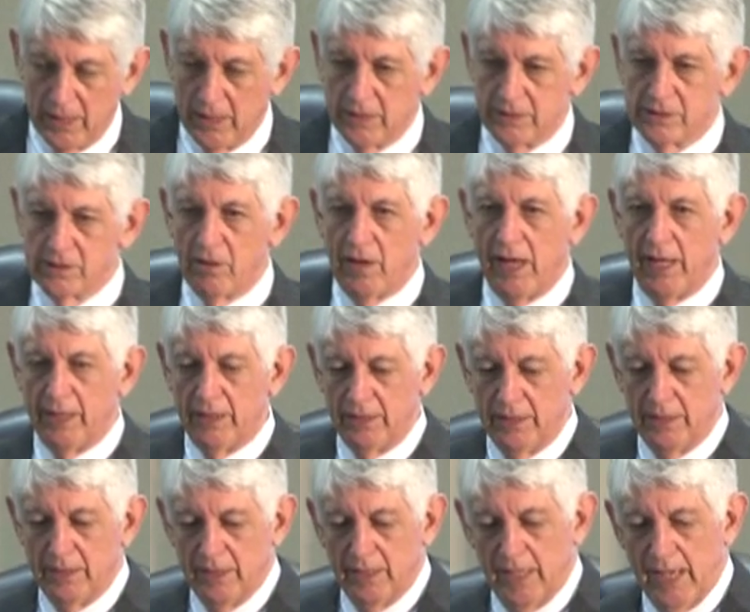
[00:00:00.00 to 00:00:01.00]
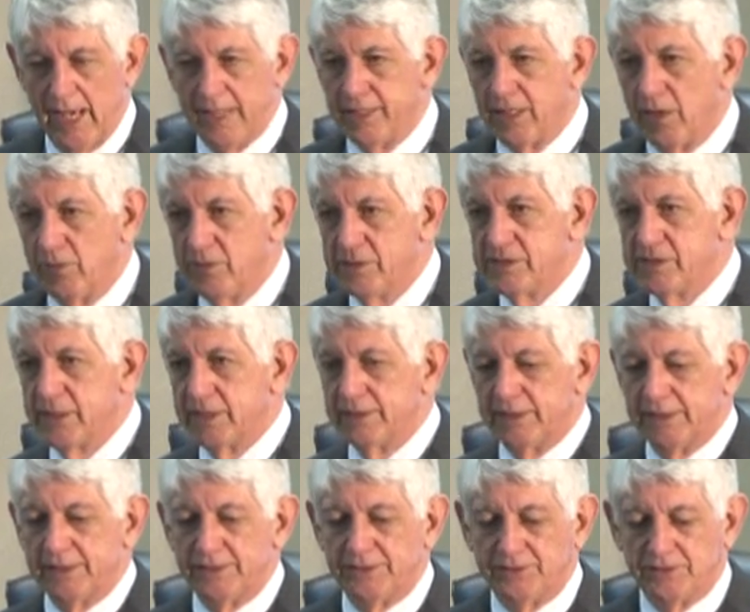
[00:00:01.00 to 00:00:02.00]
So I noticed that the
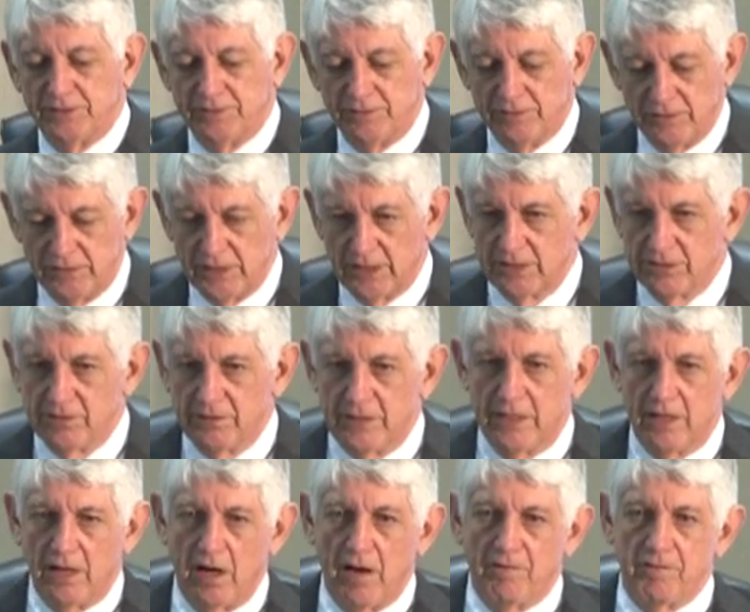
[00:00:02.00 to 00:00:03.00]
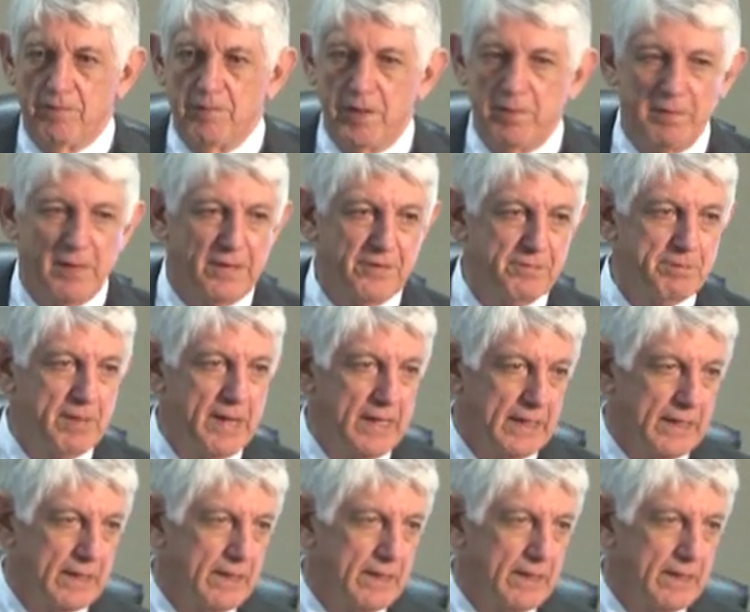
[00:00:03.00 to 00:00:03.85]
insurance adjuster didn't offer me much money.